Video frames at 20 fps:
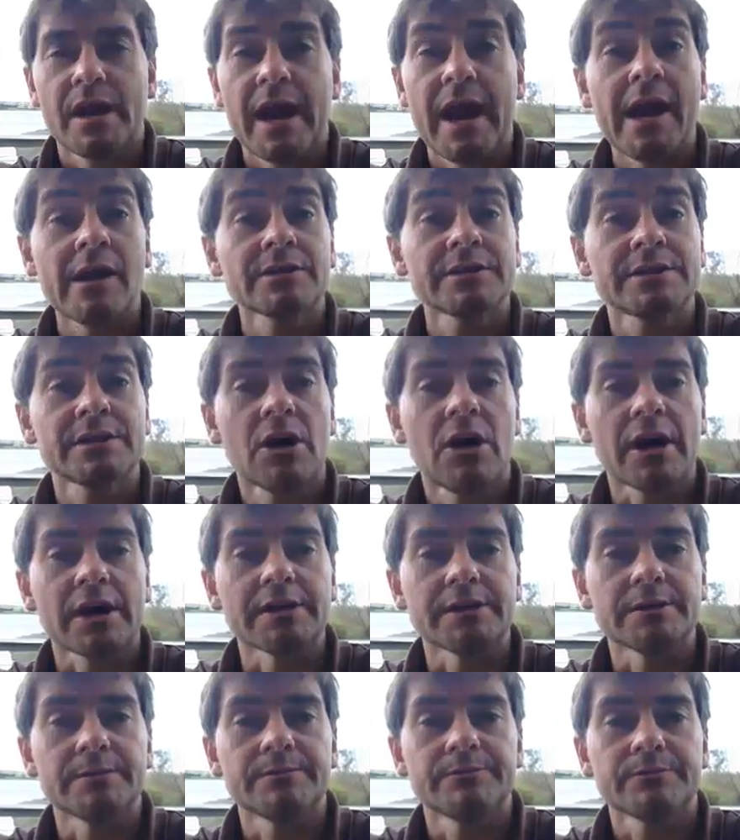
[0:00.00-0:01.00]

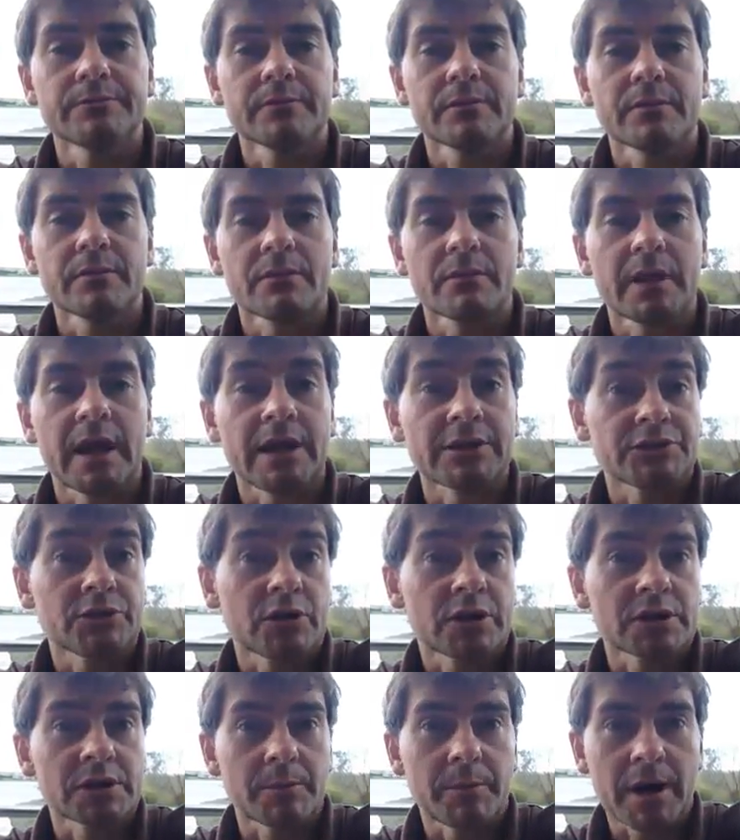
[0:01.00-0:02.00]
Outside
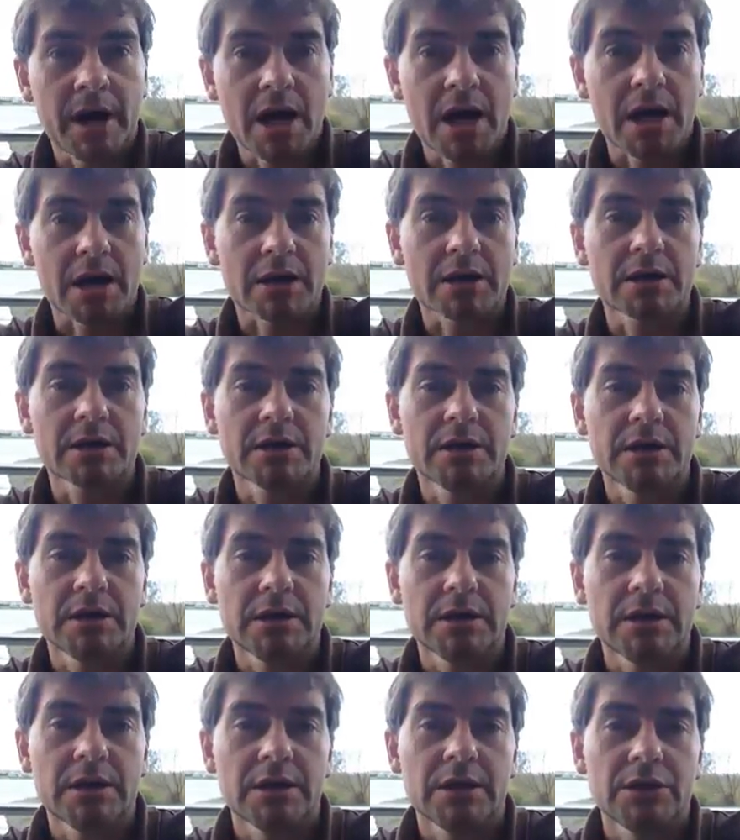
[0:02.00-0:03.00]
in the park,
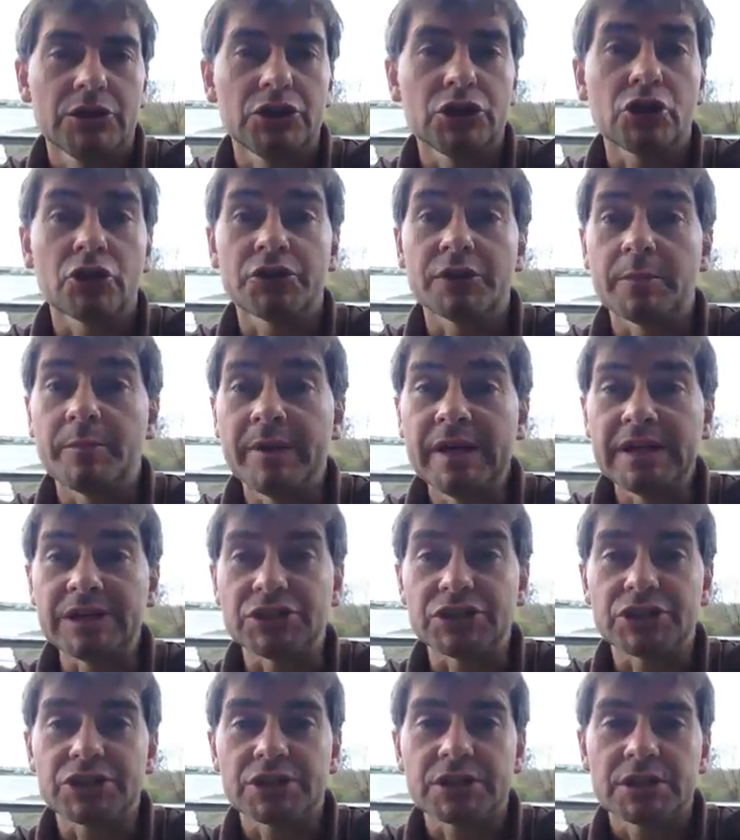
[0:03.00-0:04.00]
you got the
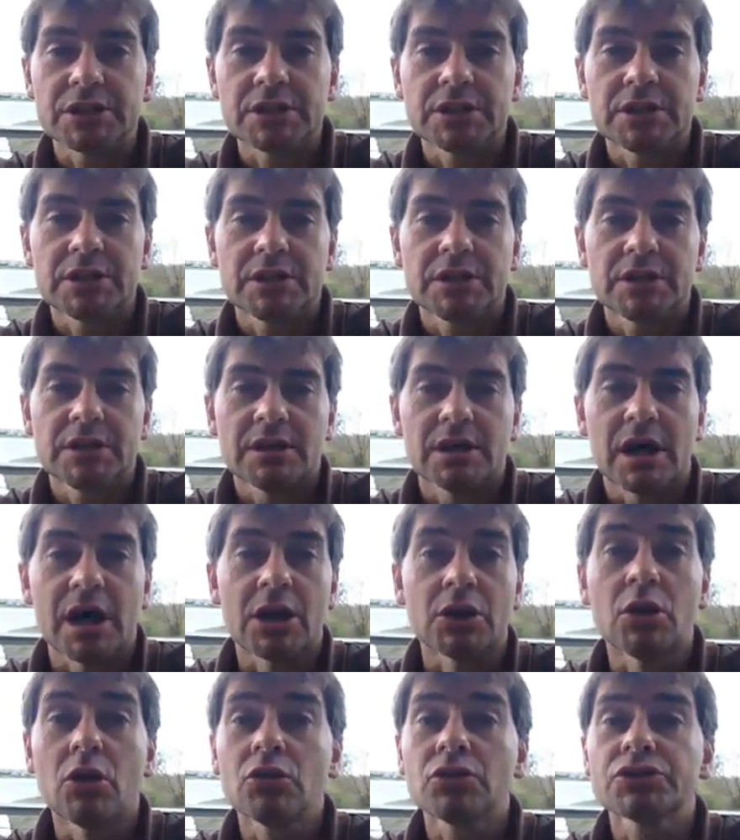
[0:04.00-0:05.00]
beach,
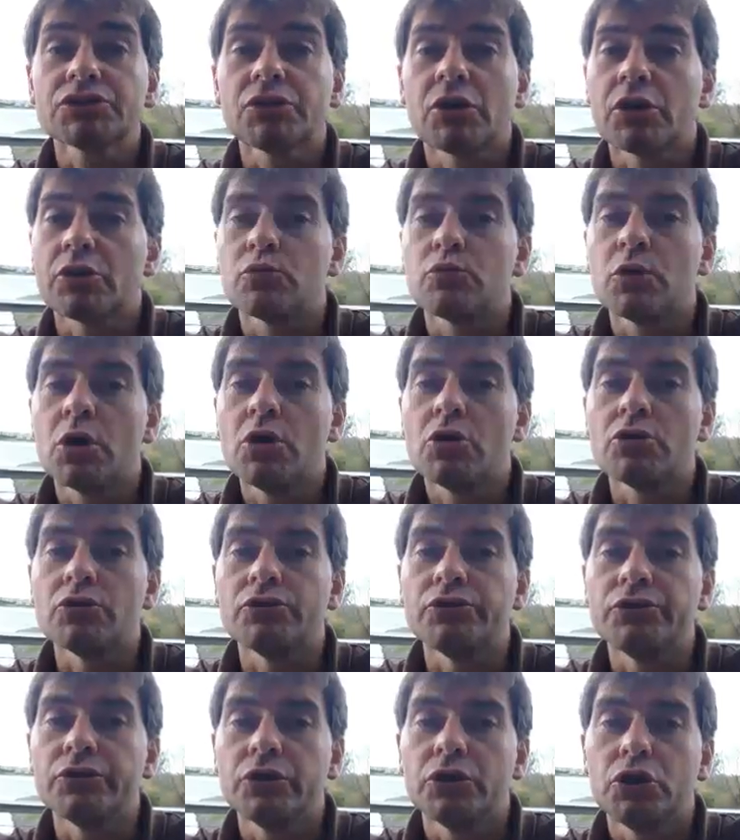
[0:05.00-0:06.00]
alongside a
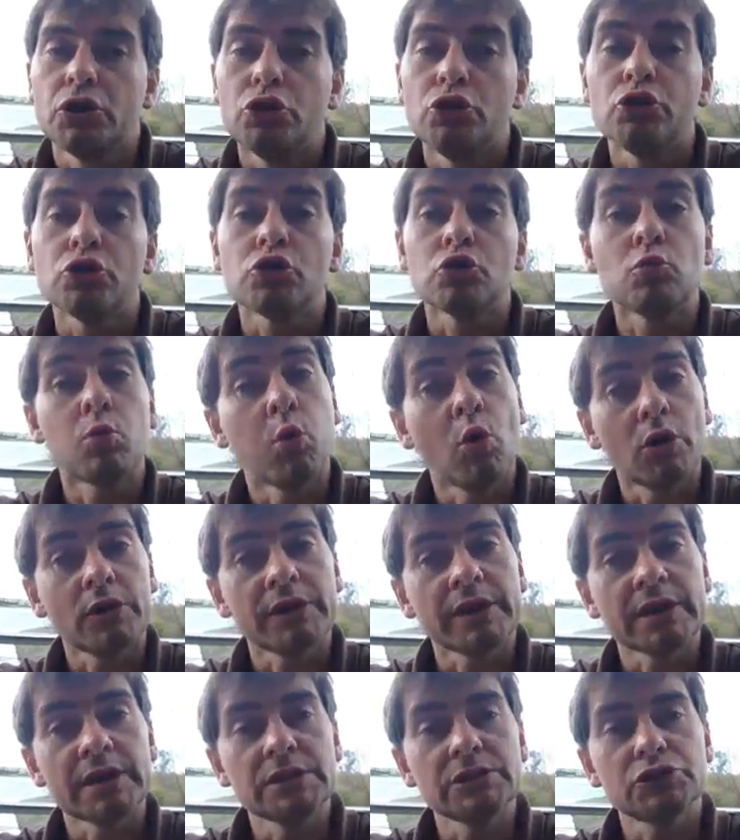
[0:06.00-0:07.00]
road, you could walk
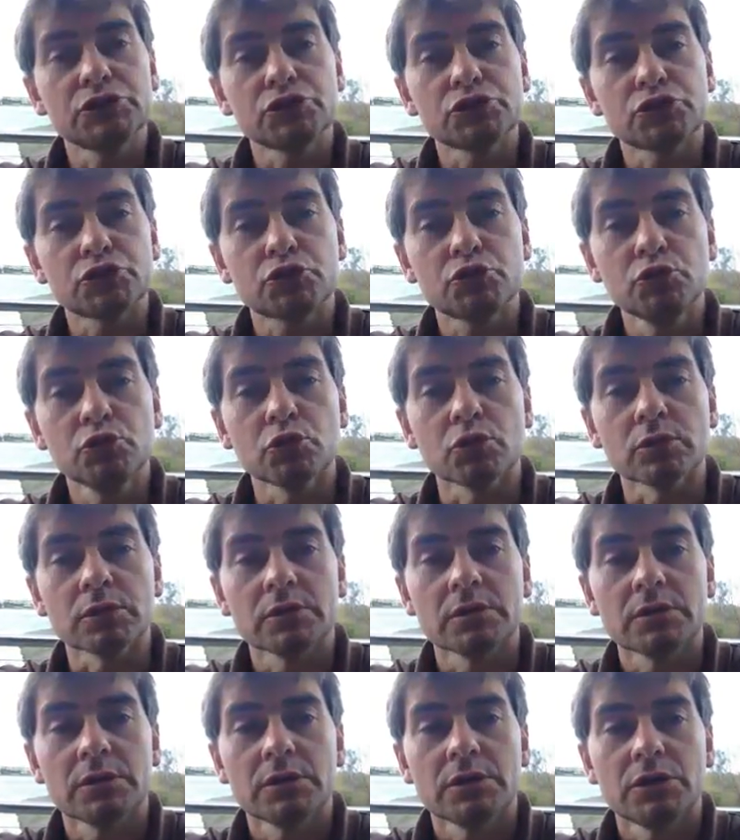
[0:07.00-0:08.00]
the kids to school.
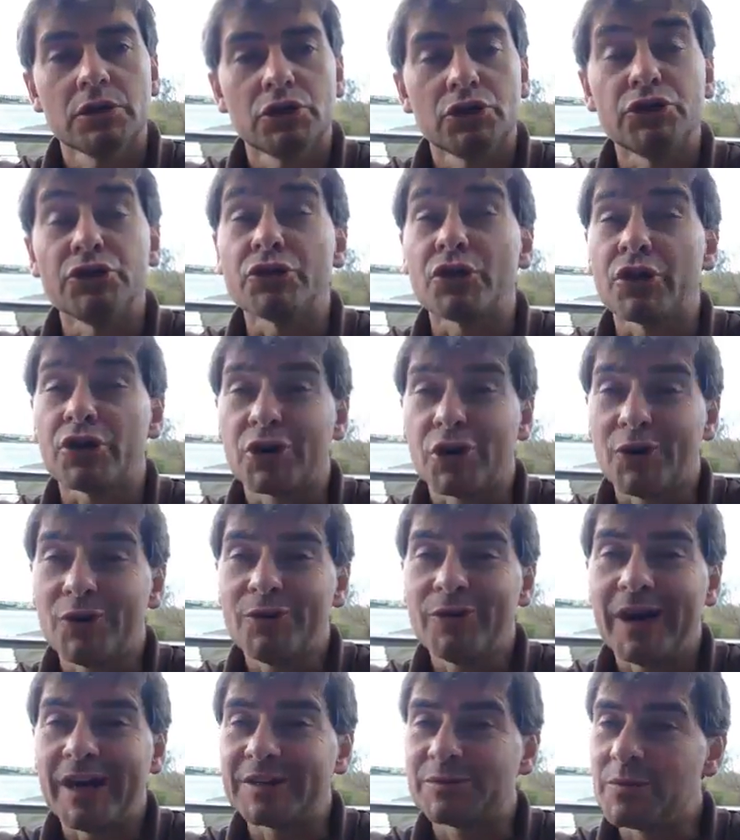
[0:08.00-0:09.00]
You could
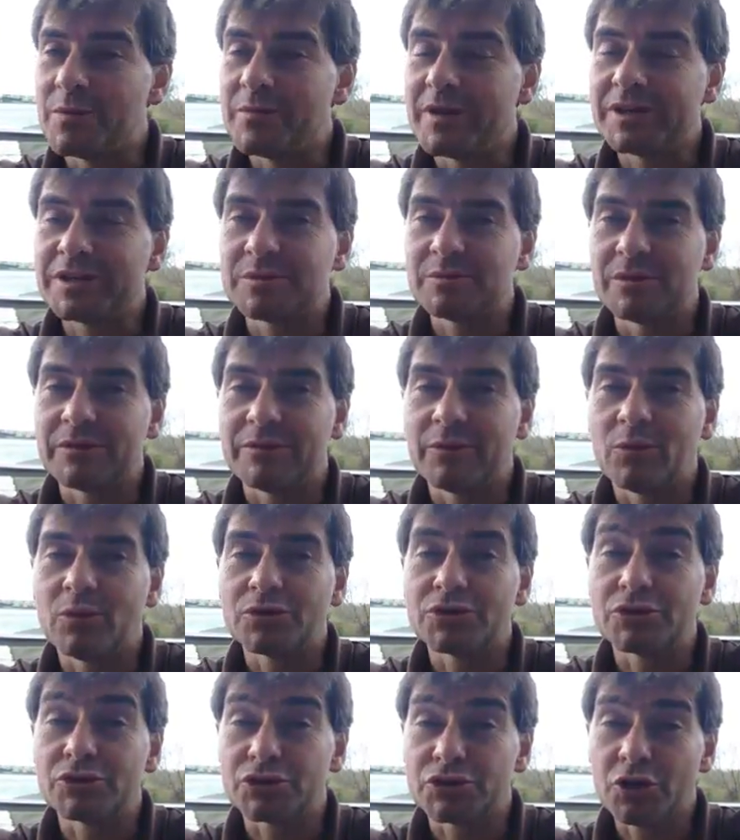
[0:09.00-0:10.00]
go, as we mentioned
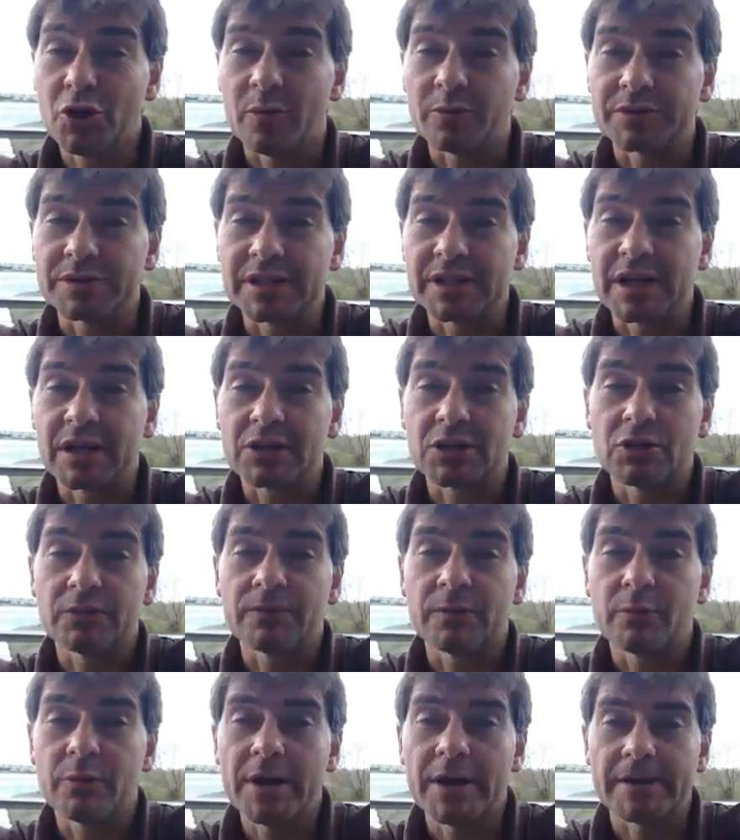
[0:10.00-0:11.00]
before, to the shops and get a
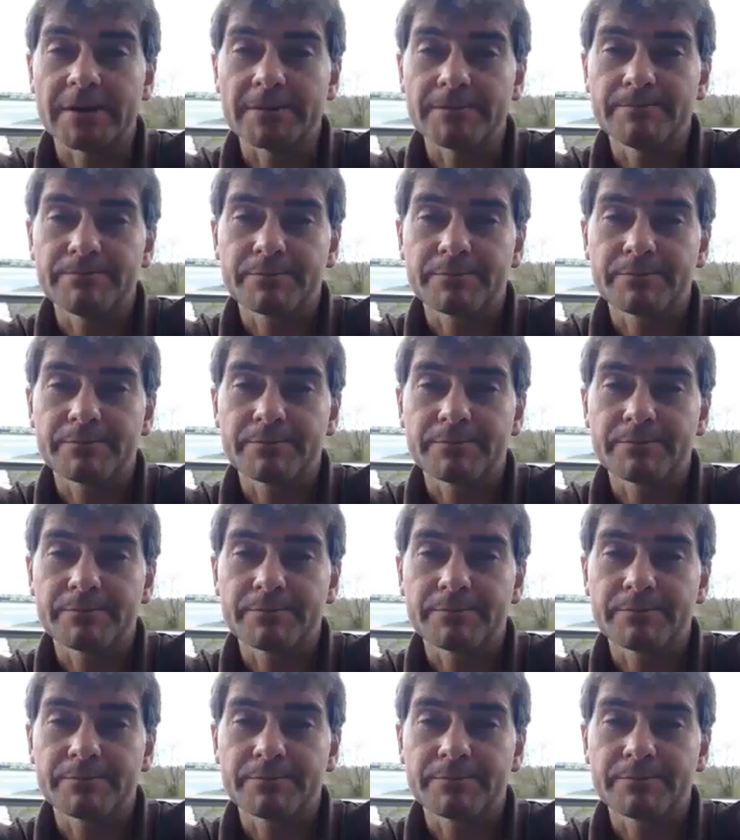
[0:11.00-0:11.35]
loaf of bread.